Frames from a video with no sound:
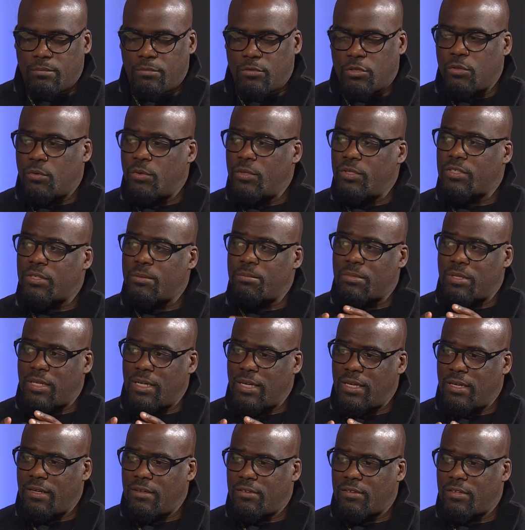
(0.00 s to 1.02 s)
doing some
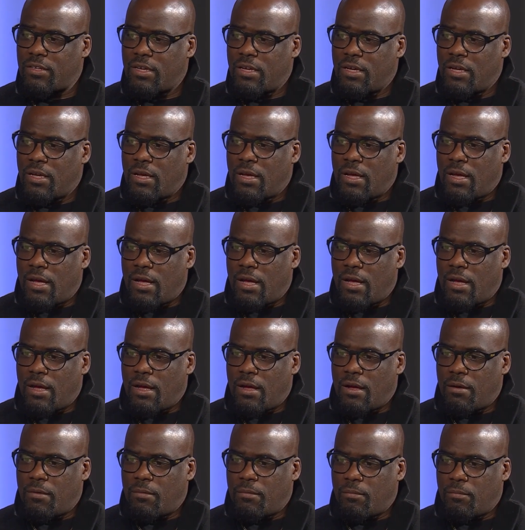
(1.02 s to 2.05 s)
things
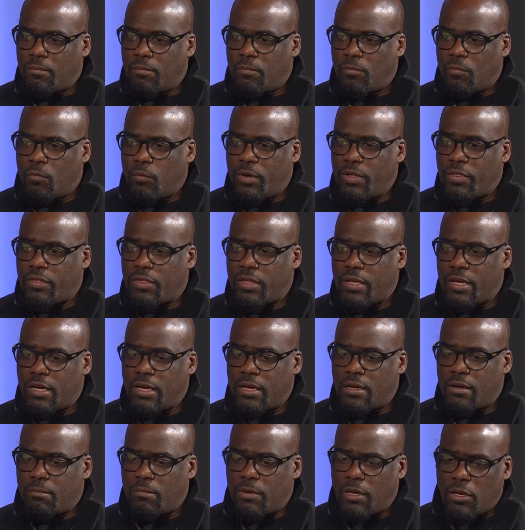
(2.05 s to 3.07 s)
with
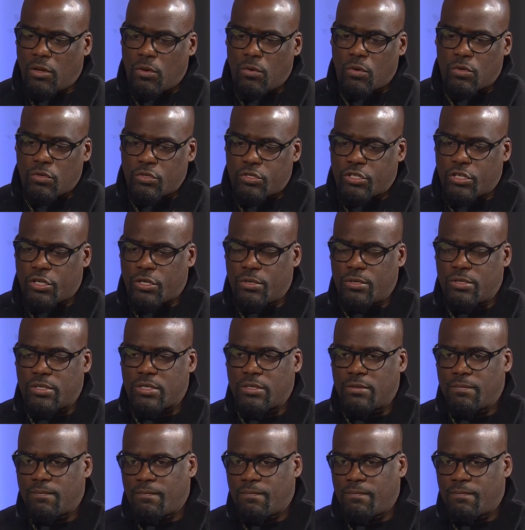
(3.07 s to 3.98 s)
my local church.